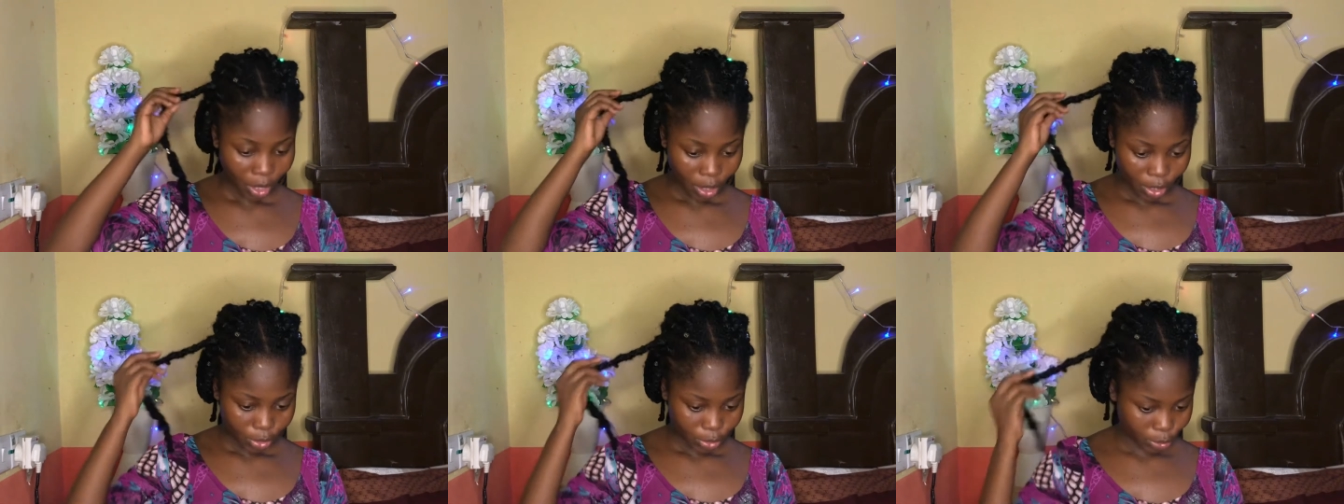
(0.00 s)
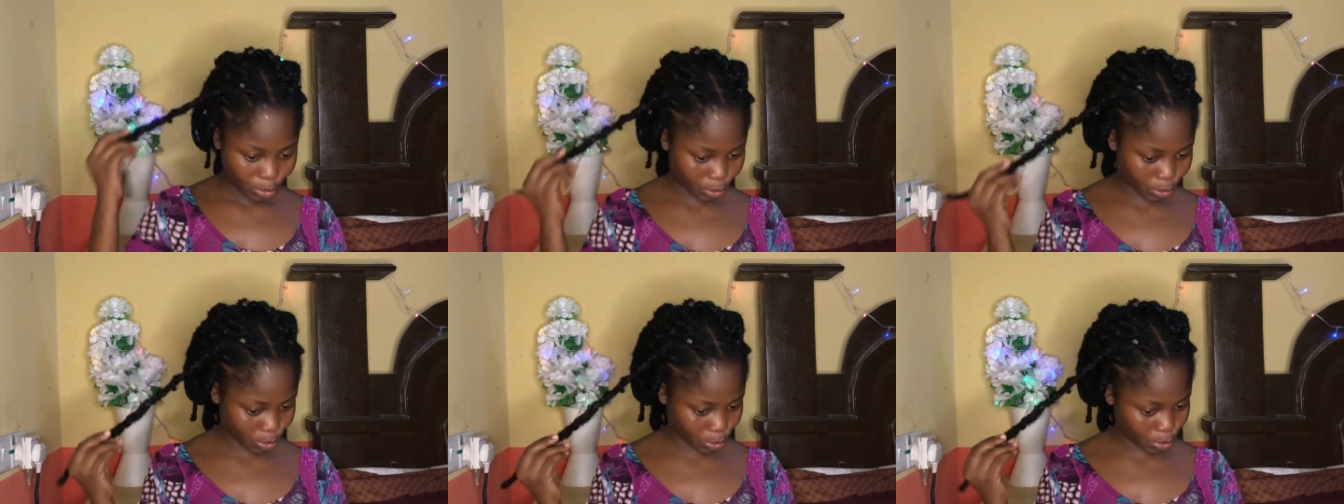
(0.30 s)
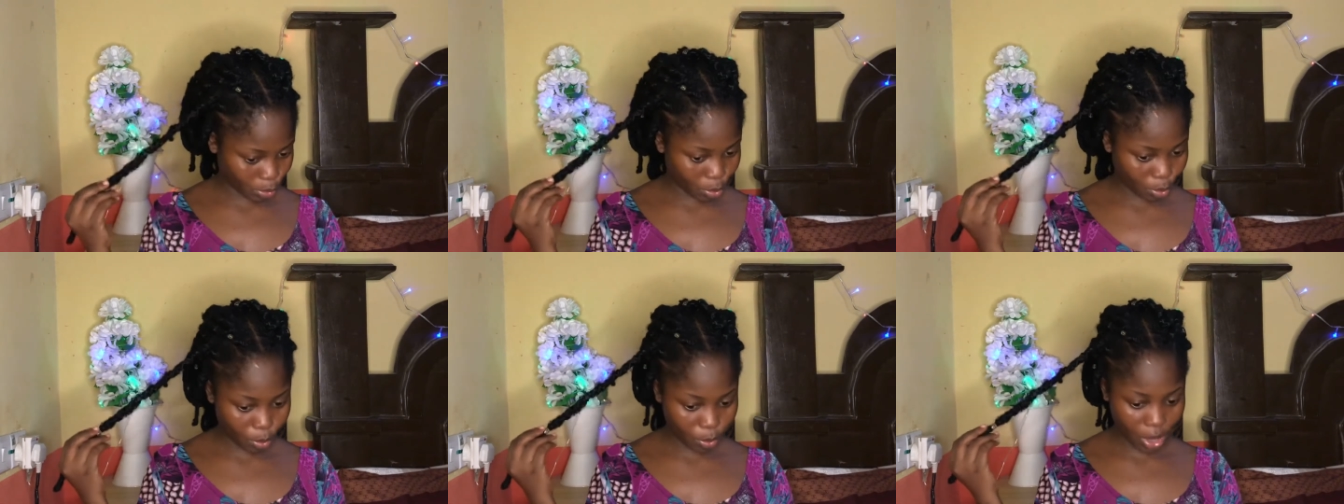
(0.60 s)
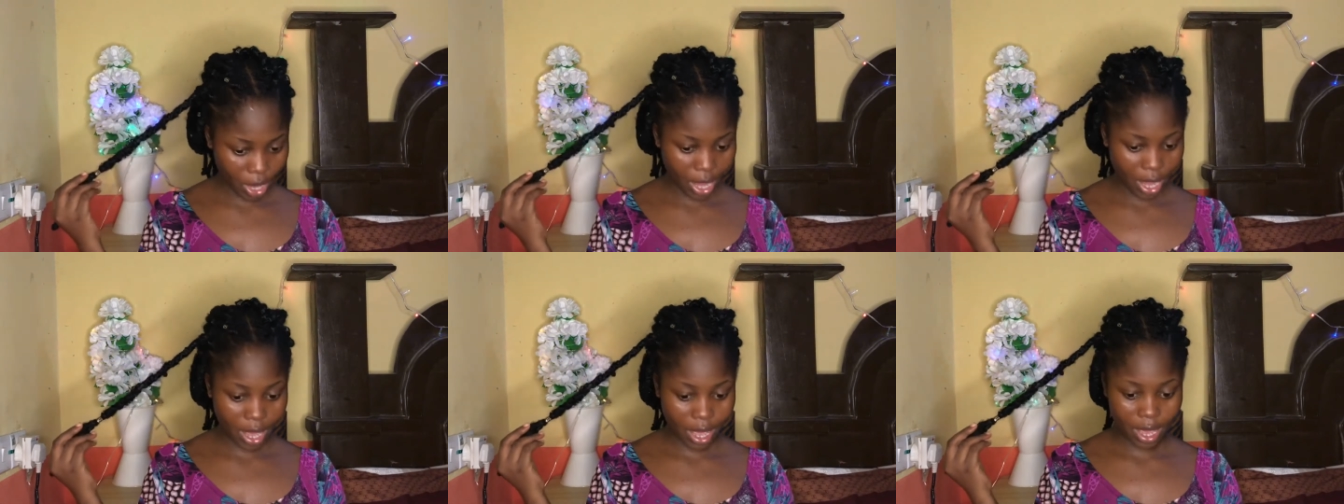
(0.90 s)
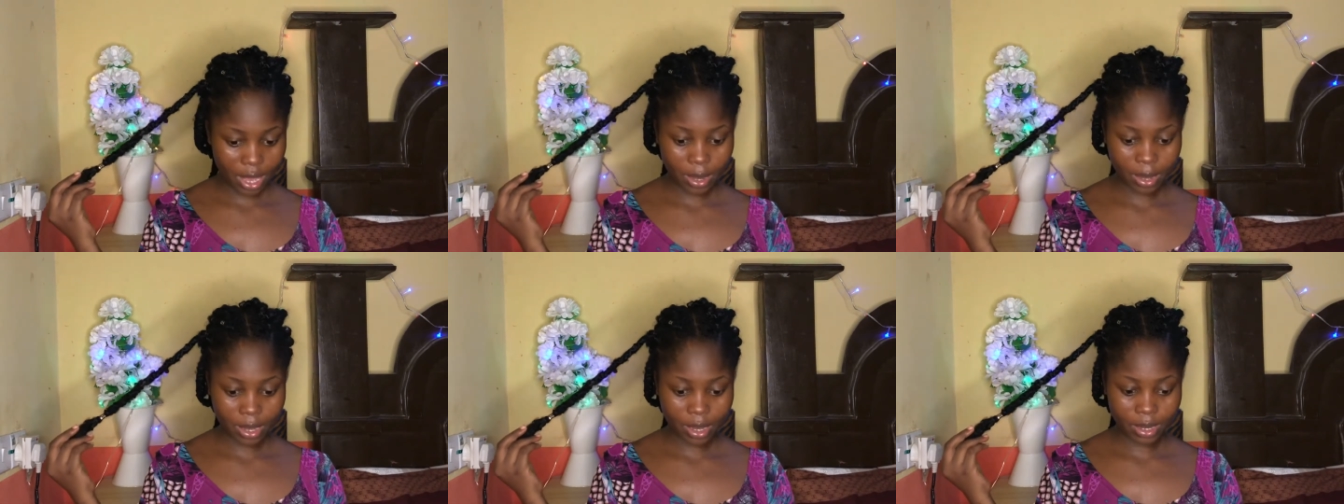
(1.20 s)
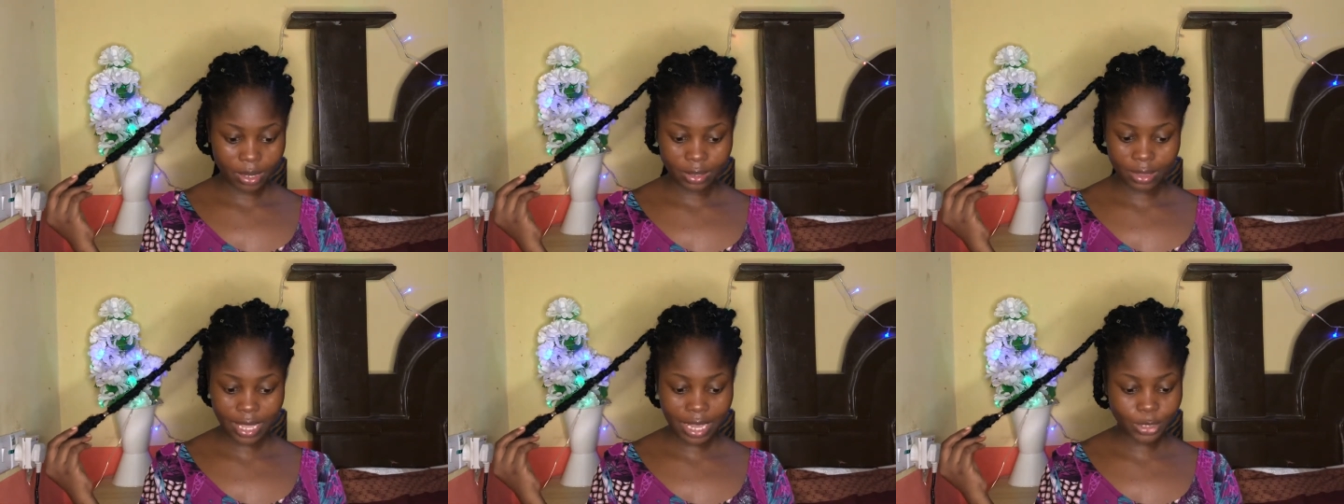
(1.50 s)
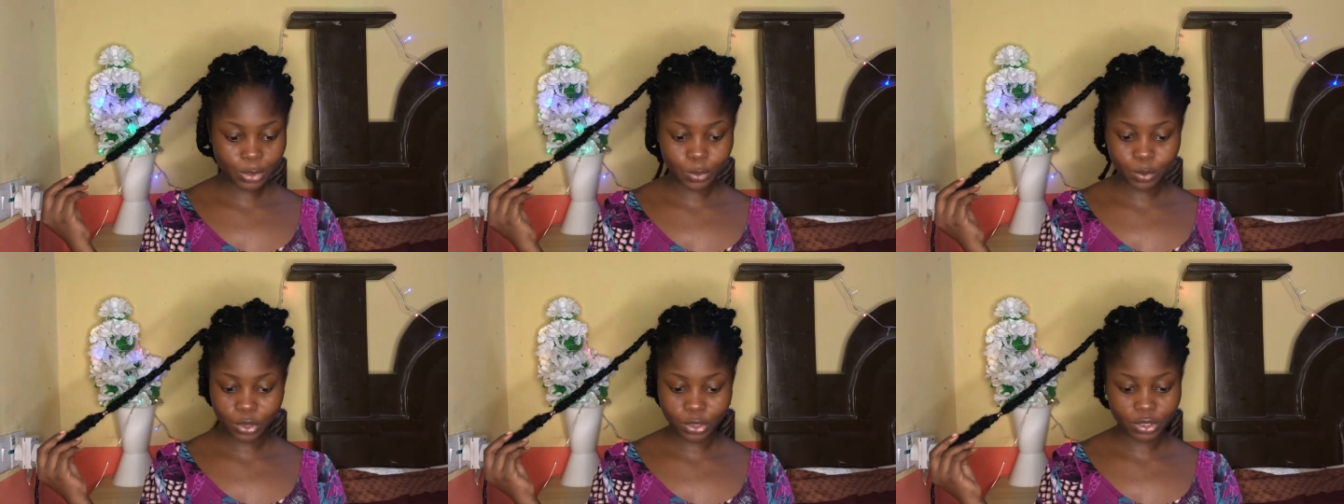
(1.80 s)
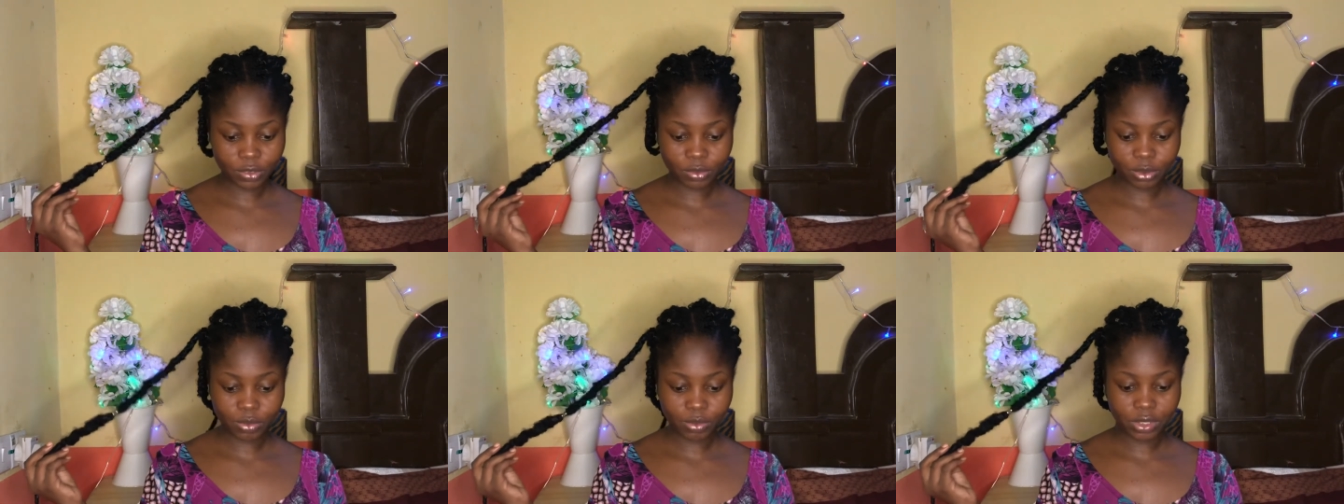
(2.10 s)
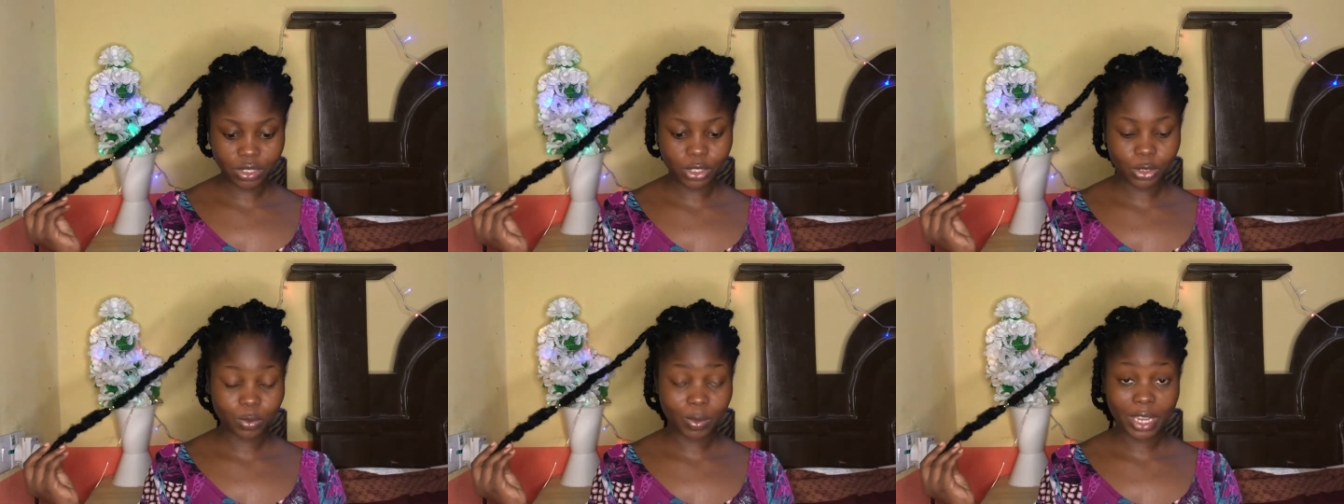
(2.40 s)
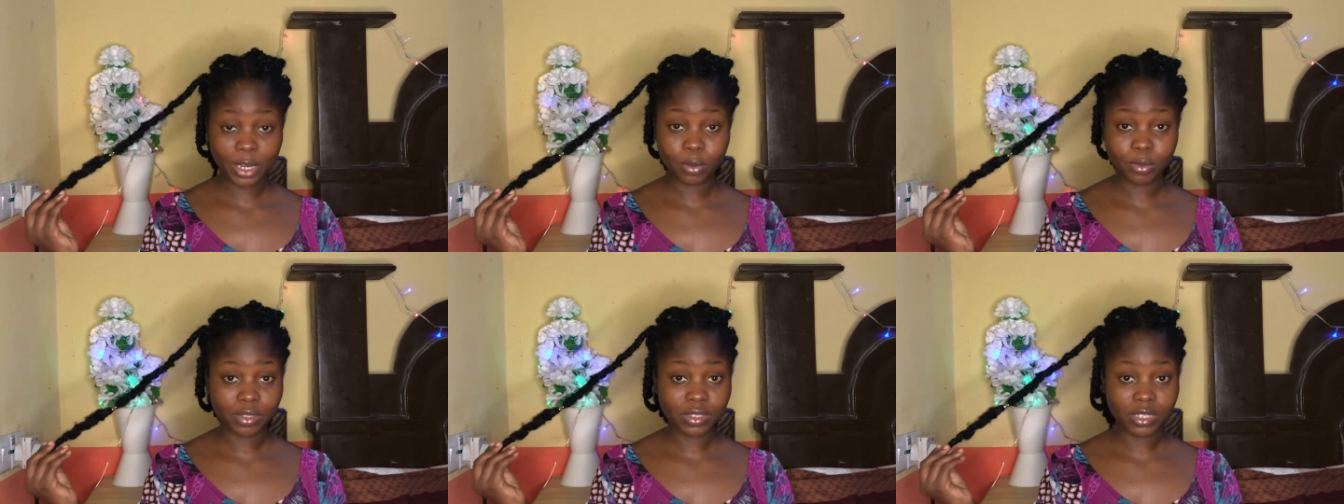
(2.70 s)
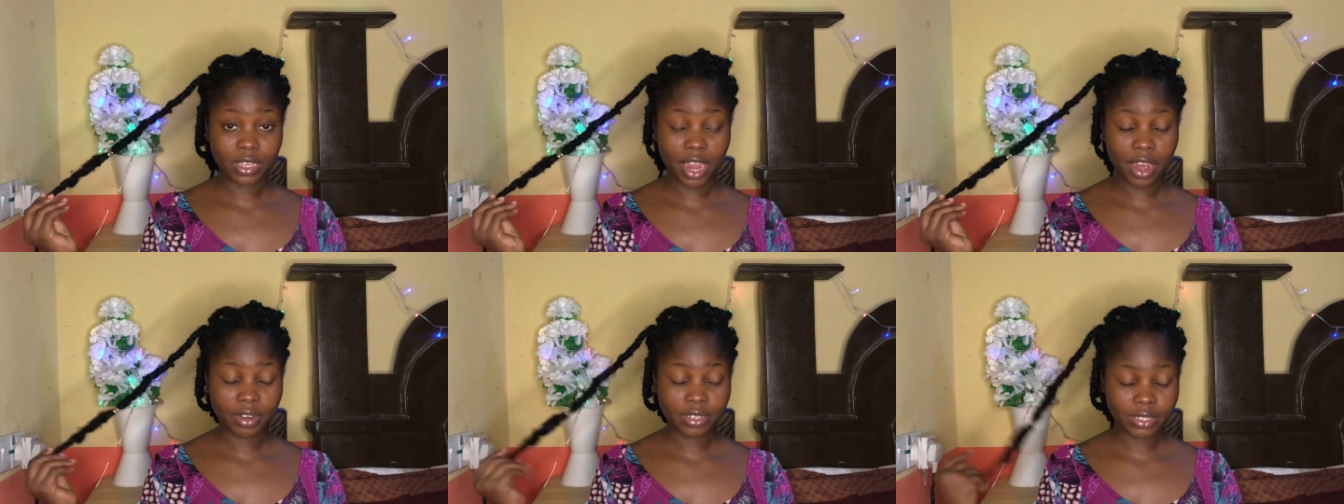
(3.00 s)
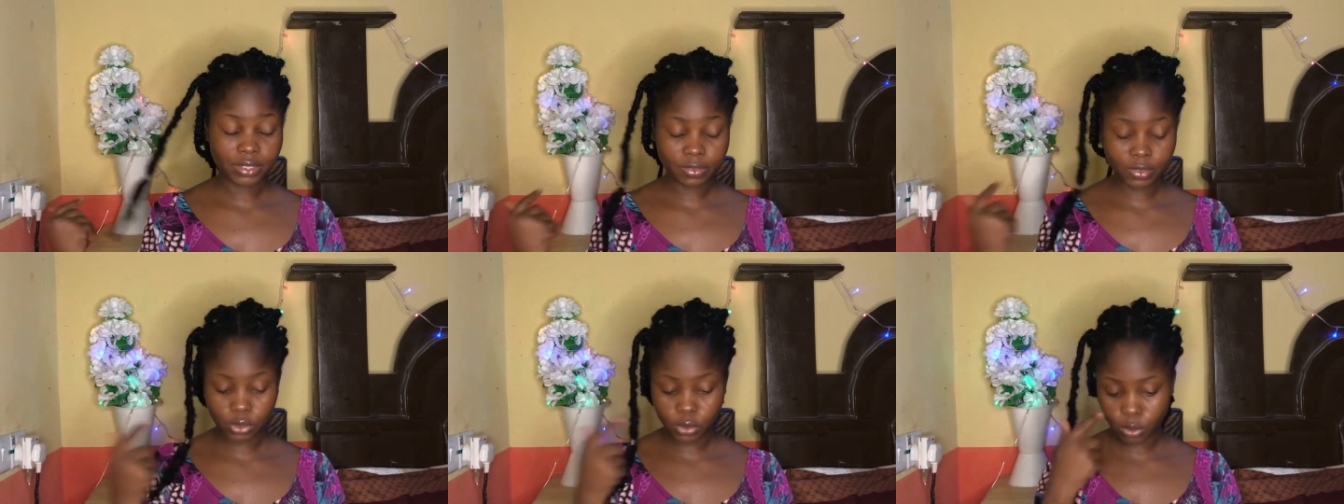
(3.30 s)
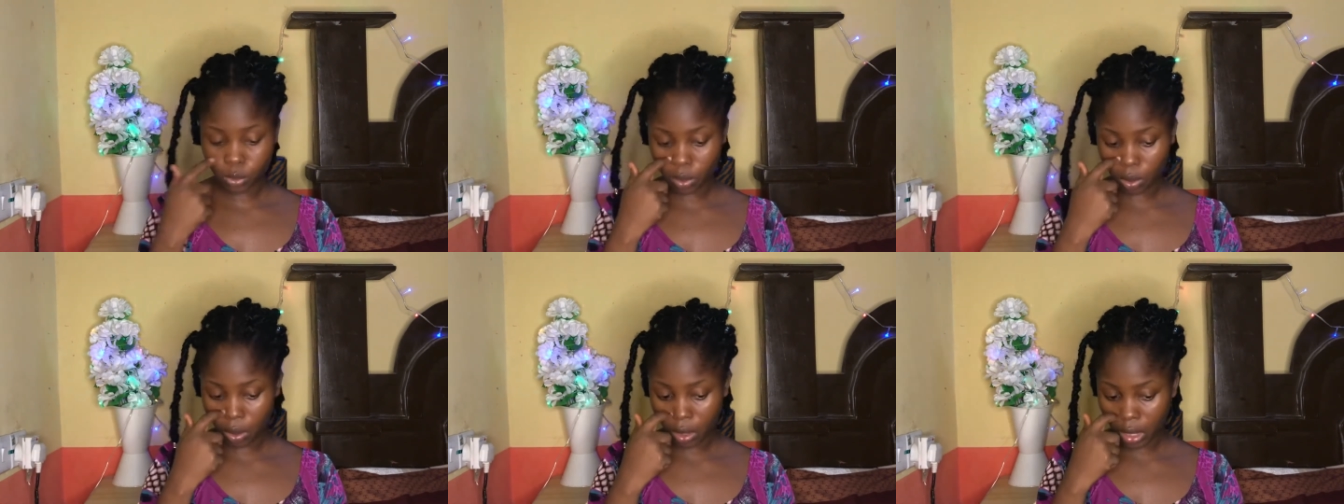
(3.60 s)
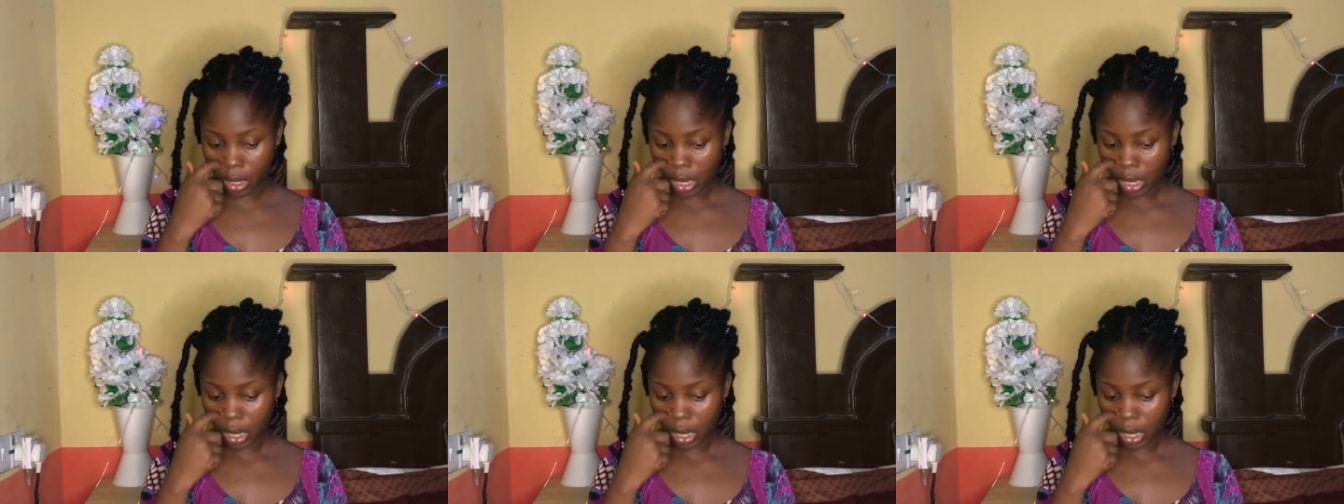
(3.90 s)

So that's one of the reasons why I don't want to carry this for too long.